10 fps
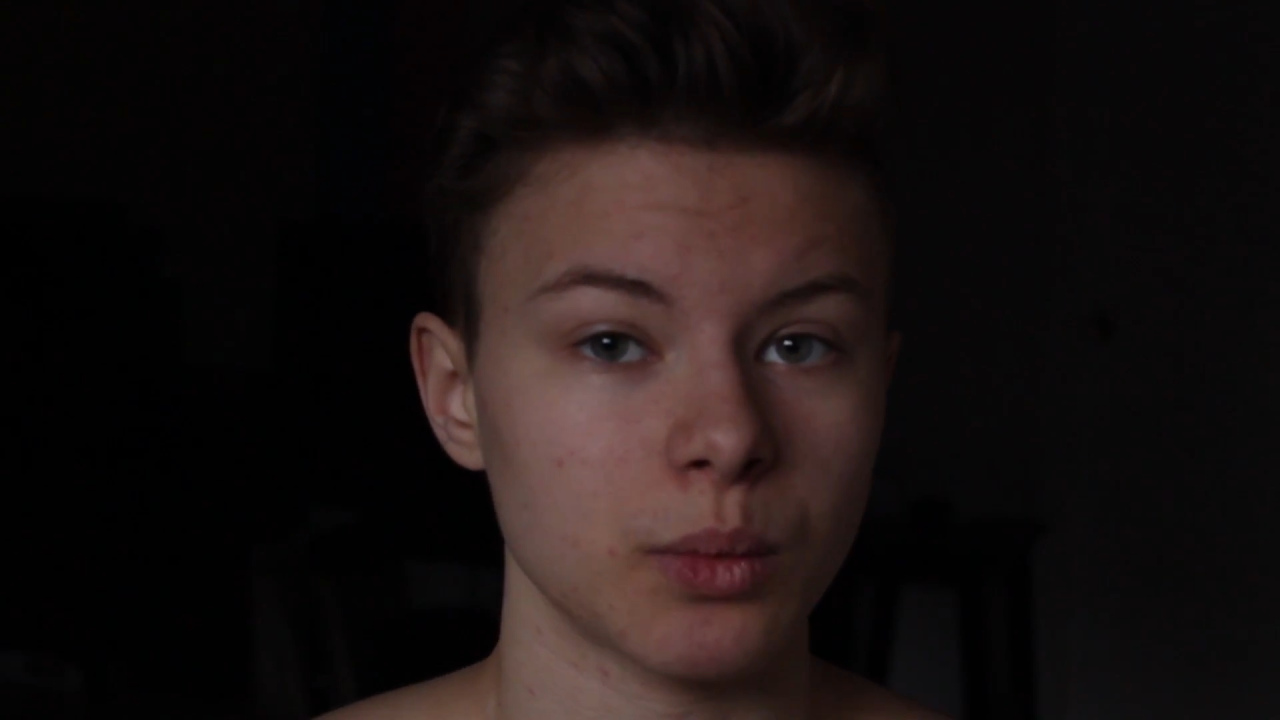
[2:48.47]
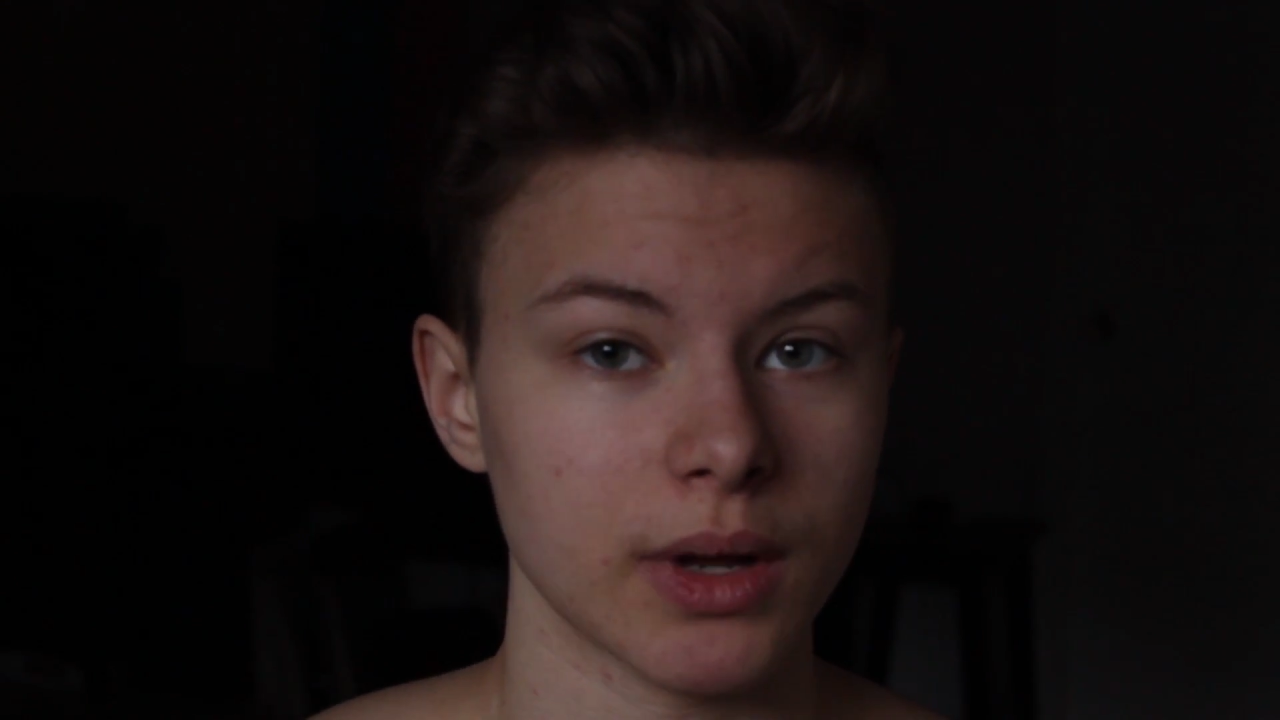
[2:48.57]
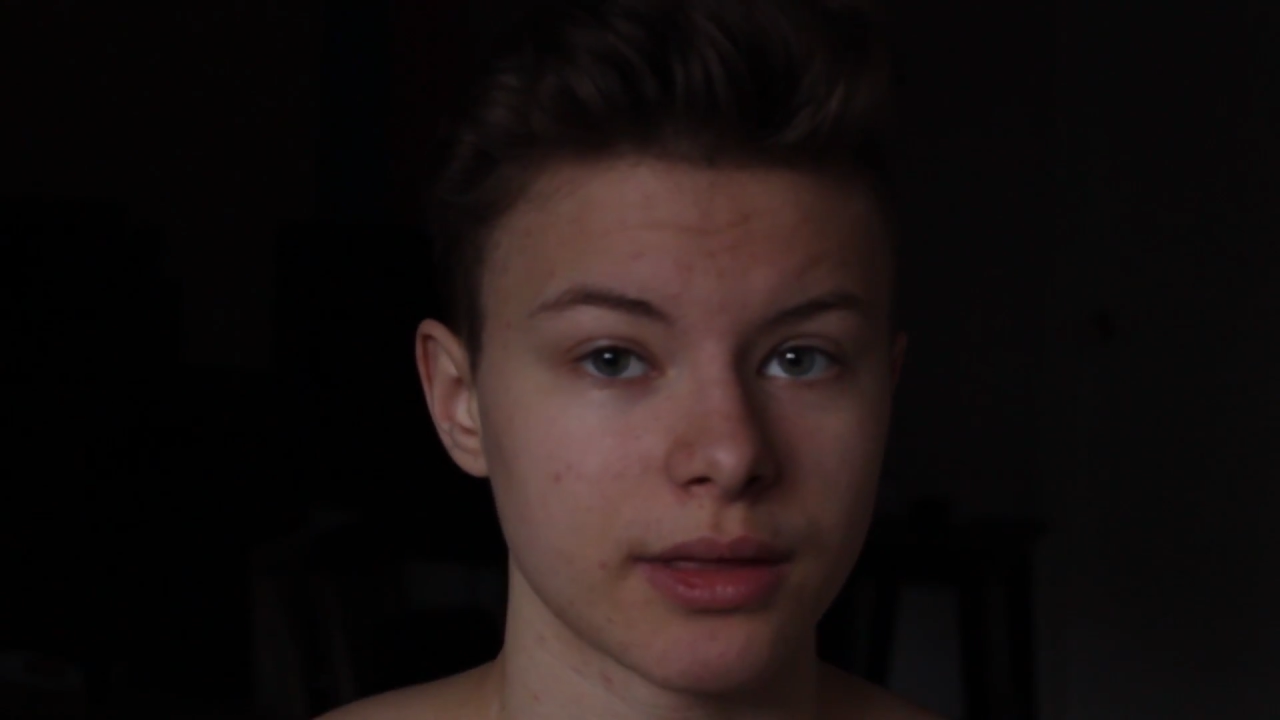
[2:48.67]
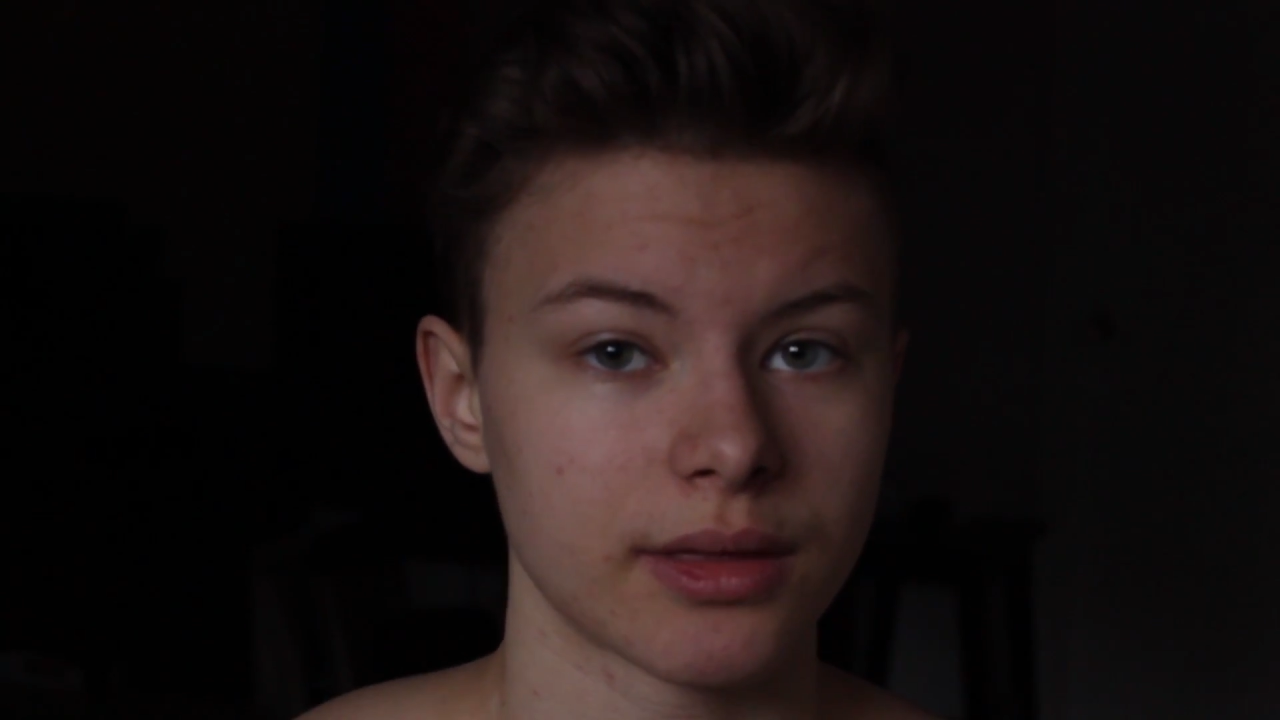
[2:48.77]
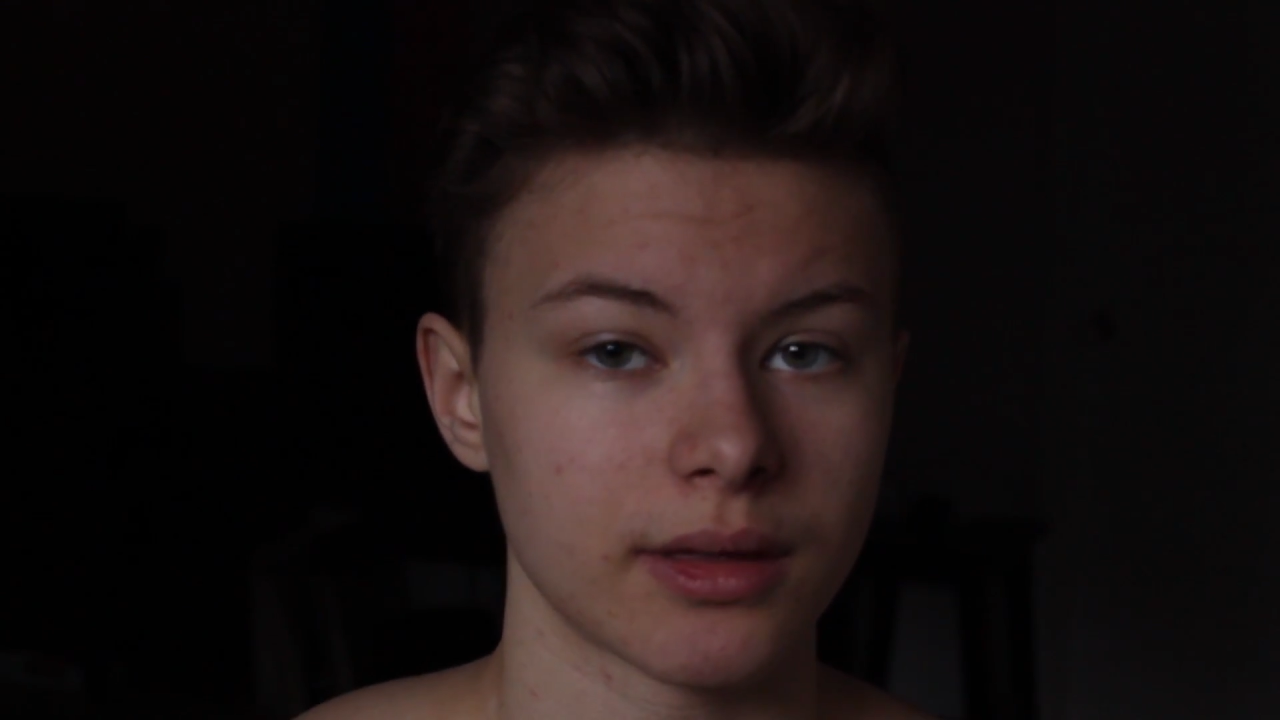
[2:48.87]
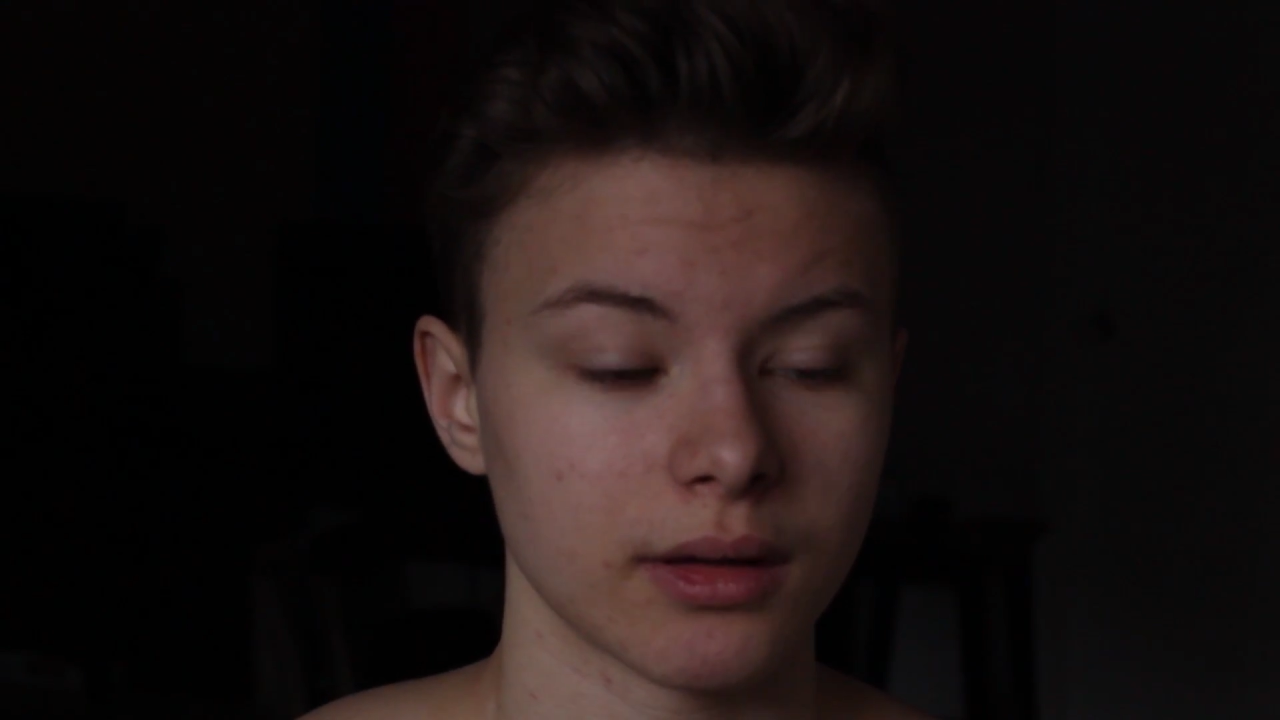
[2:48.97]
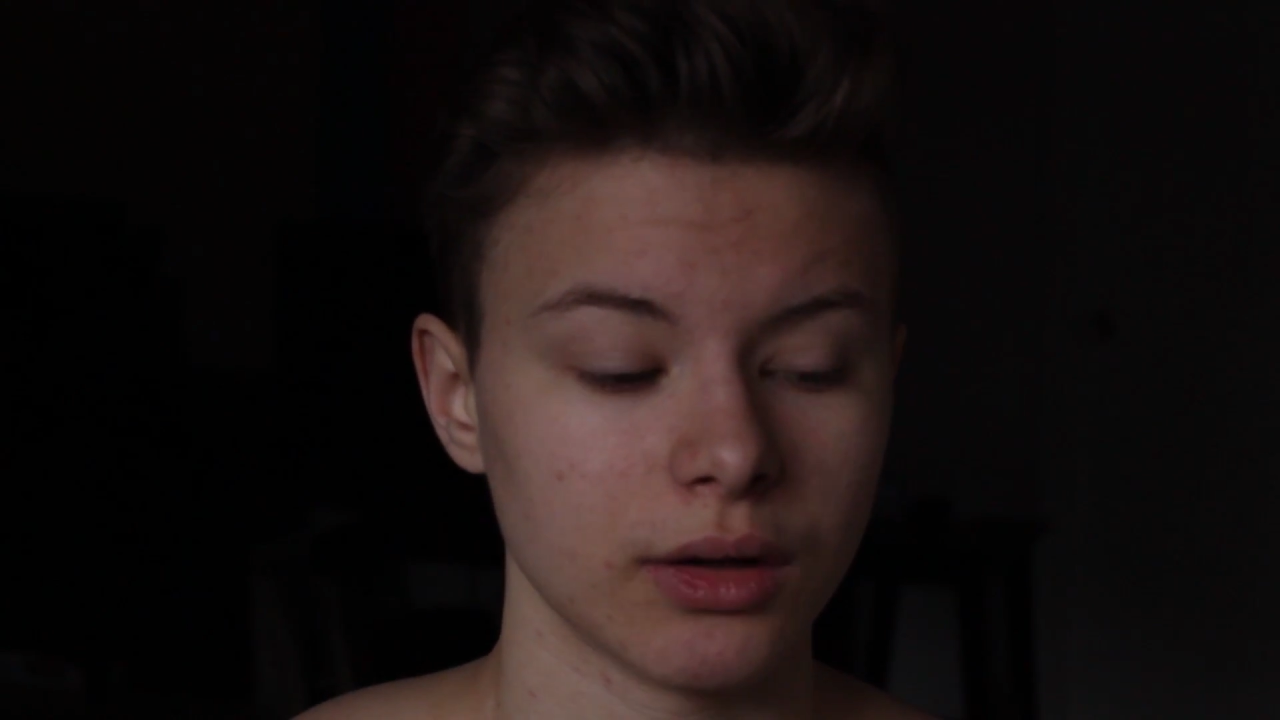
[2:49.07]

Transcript: with